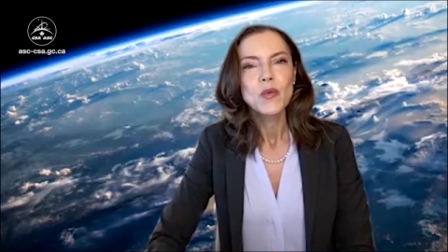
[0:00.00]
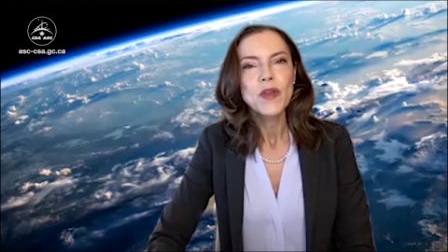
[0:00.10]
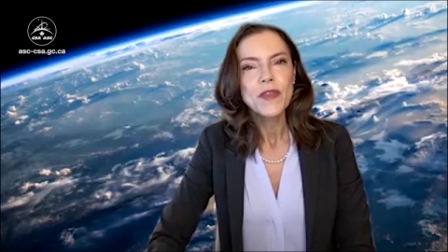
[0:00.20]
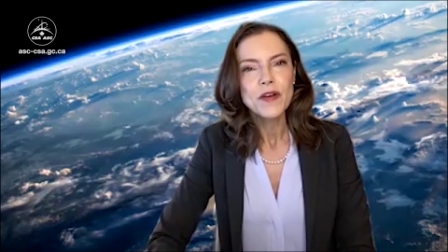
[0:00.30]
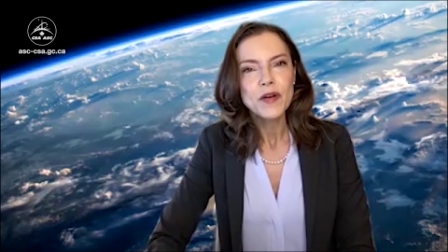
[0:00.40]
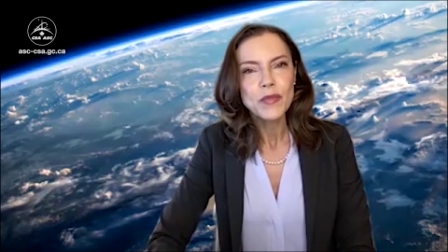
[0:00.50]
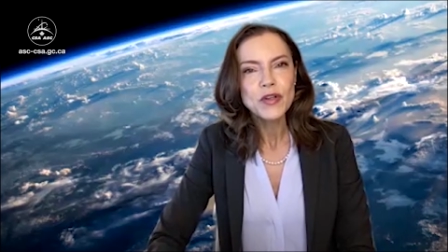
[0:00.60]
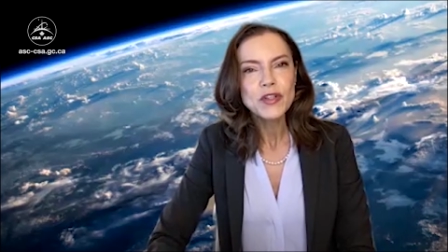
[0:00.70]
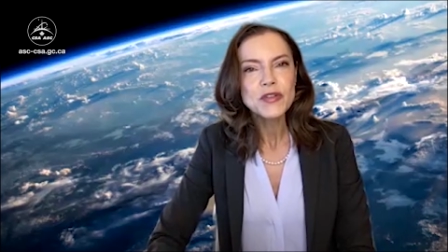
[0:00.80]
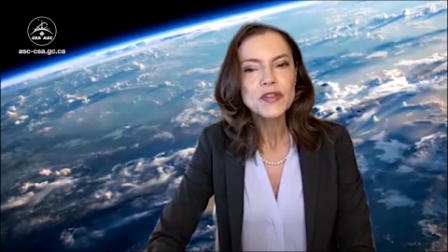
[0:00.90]
With the
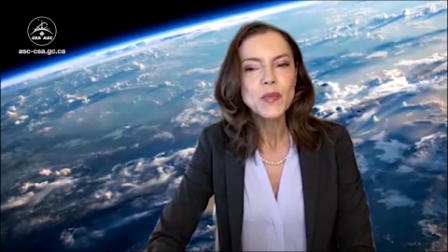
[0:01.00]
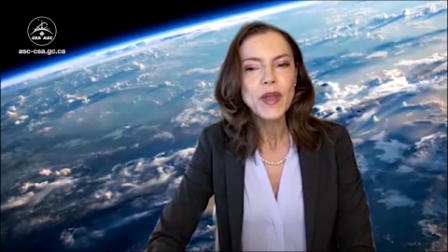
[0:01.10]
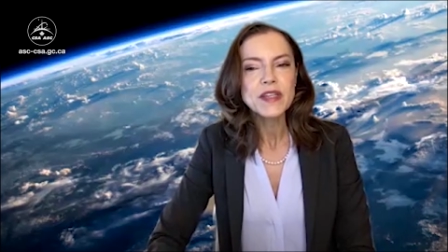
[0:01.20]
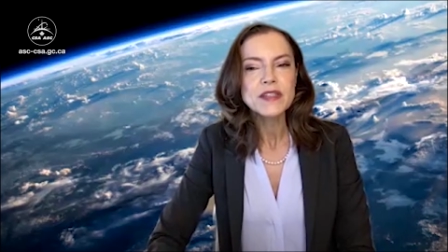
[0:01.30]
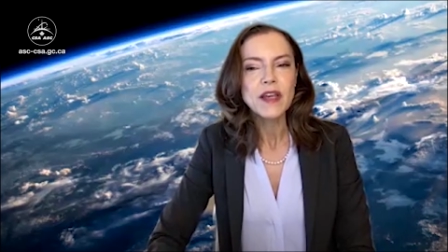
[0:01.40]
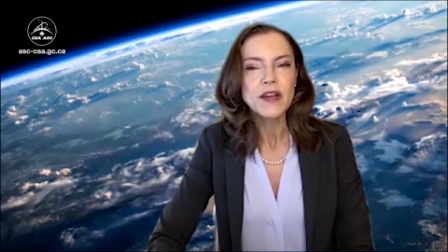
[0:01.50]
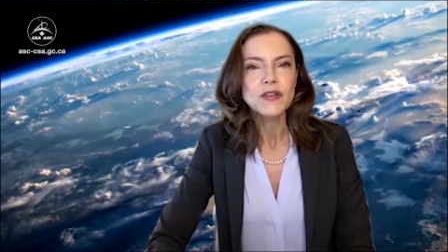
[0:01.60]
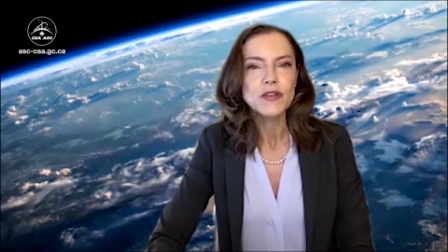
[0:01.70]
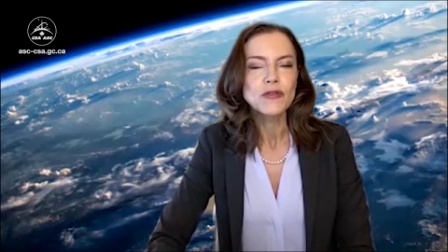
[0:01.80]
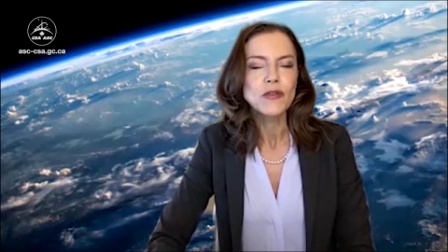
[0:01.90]
commercial space
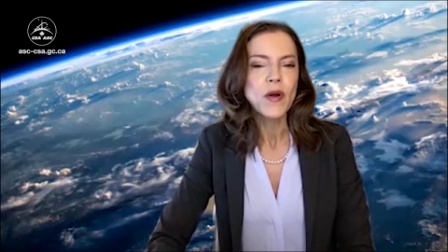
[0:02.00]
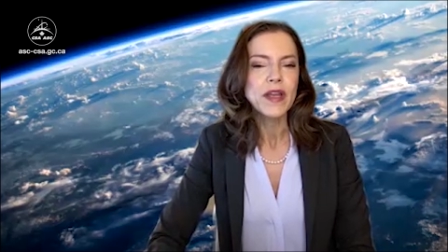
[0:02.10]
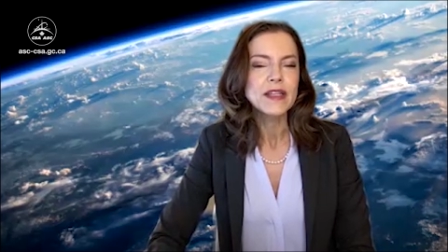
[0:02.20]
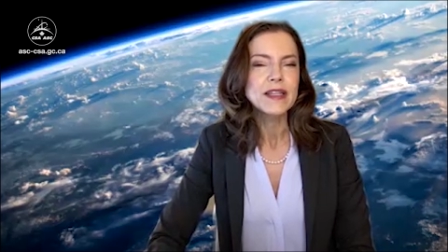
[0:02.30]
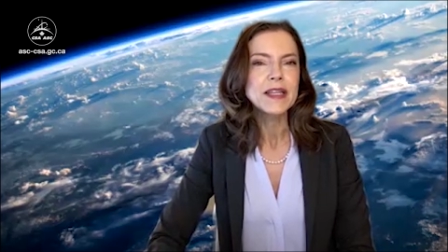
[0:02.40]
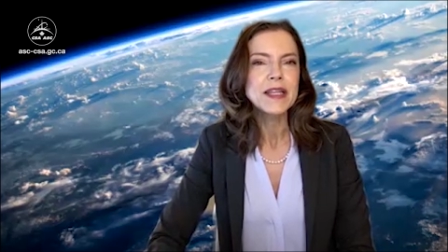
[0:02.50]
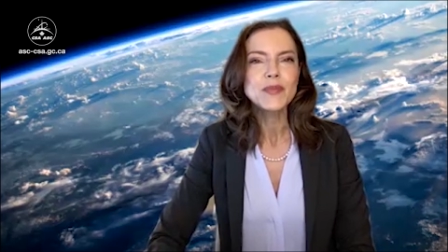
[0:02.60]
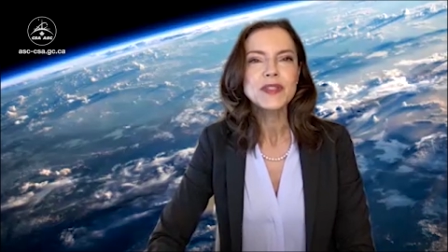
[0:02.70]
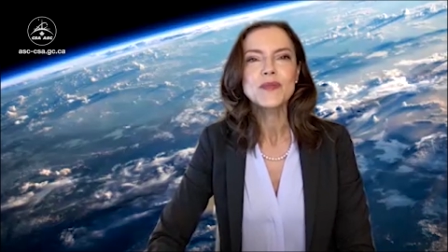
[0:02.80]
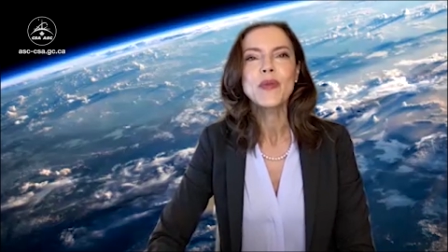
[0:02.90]
sector growing in
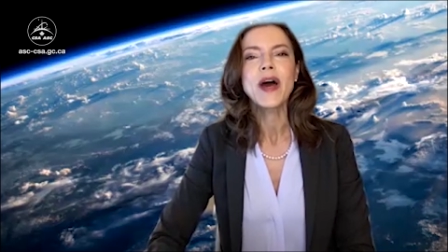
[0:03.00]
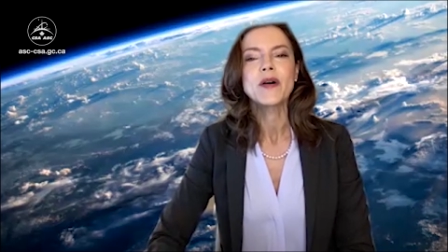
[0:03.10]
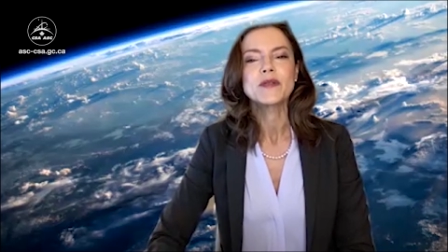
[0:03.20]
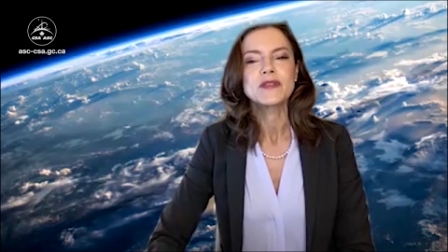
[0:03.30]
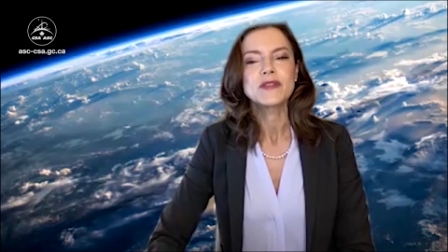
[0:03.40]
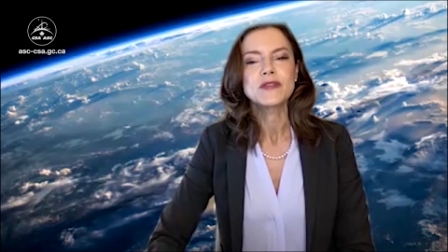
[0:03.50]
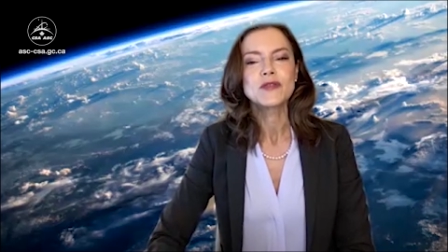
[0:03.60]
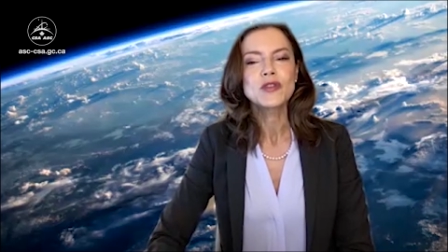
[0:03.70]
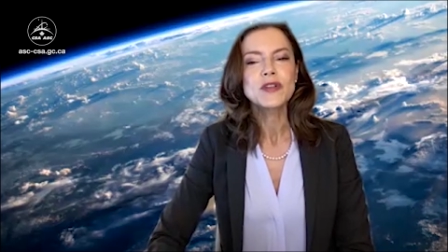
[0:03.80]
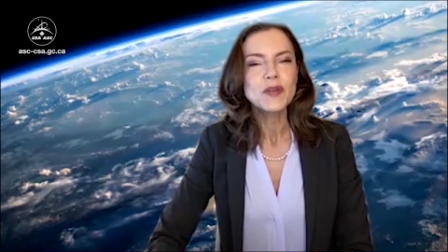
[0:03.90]
leaps and
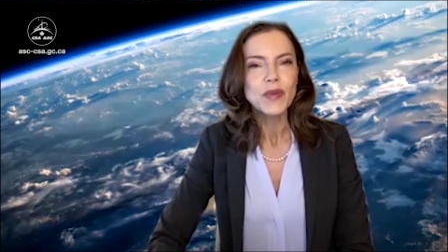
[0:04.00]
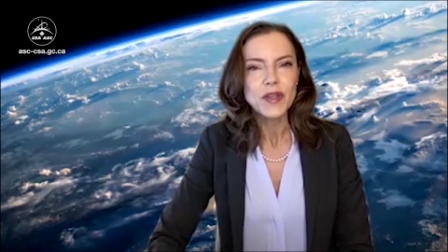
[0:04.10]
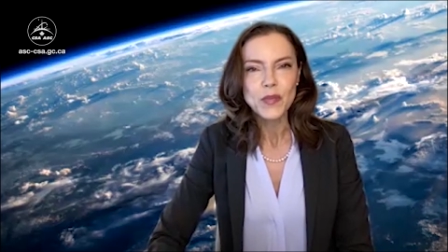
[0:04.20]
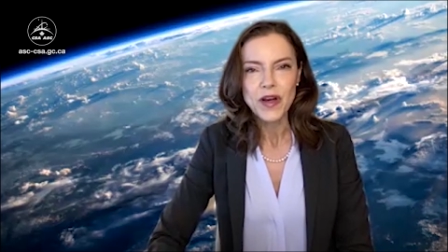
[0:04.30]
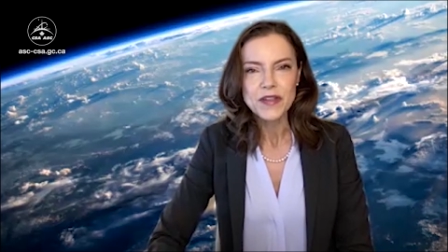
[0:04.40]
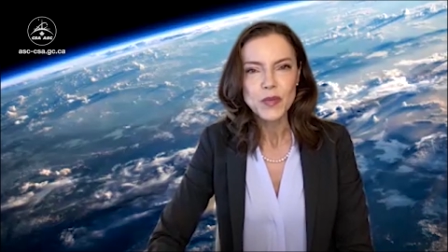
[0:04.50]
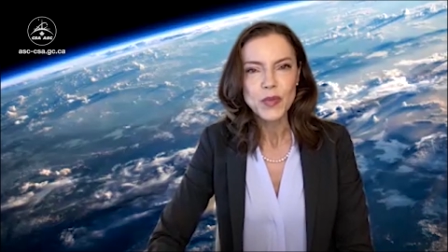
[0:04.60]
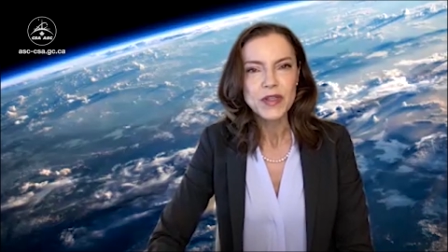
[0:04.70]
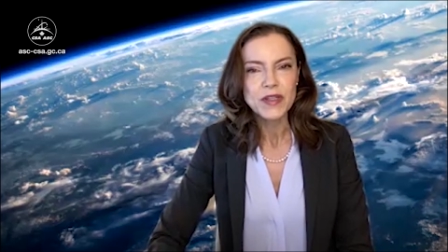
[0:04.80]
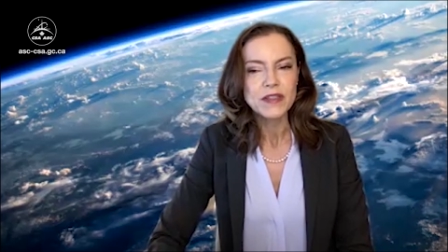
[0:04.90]
bounds, driven by the
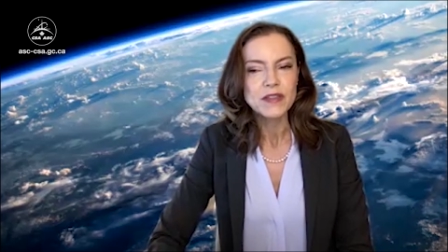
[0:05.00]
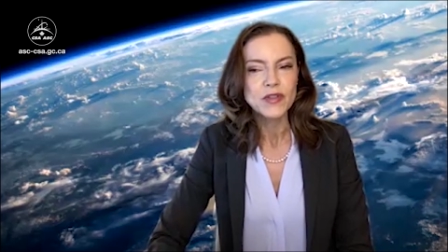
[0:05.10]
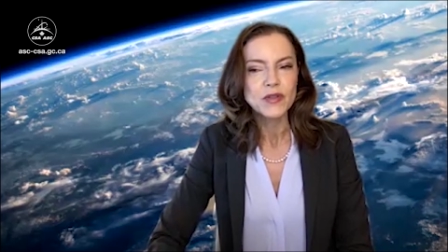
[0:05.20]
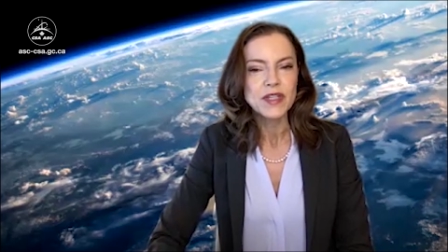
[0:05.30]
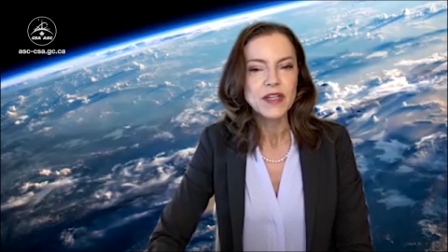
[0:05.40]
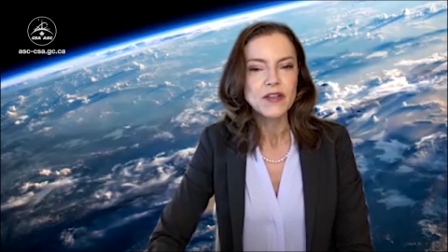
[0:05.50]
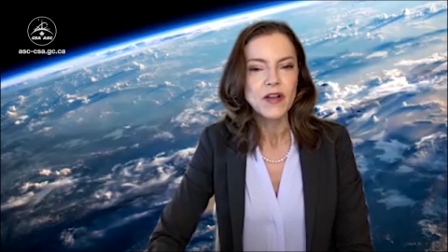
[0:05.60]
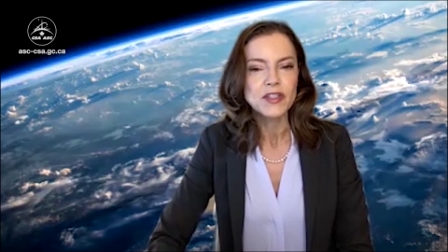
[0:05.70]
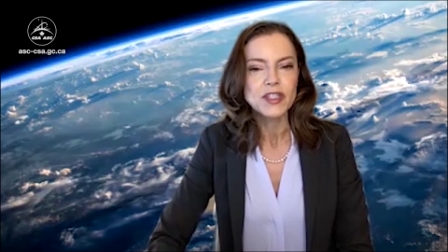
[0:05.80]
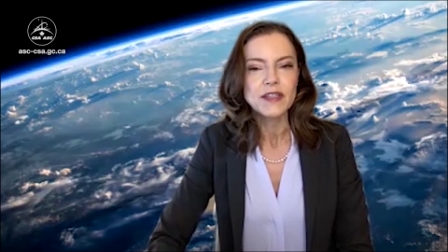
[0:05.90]
possibilities of new
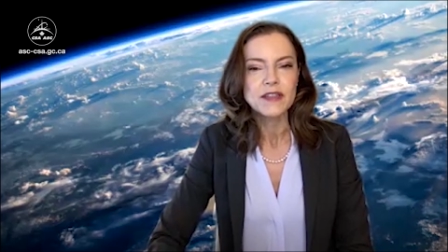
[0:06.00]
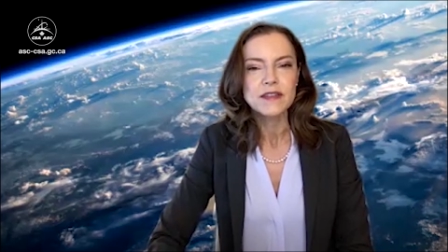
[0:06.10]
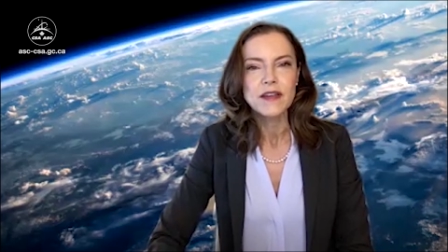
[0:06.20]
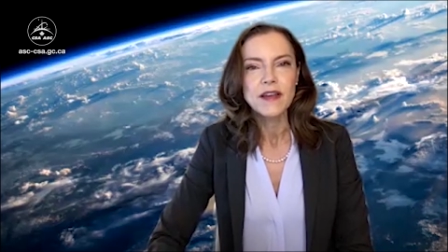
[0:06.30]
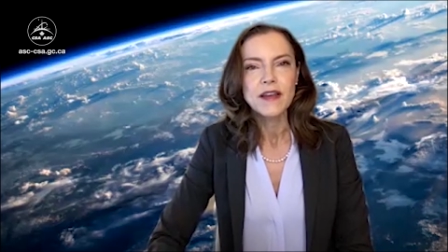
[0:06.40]
technologies,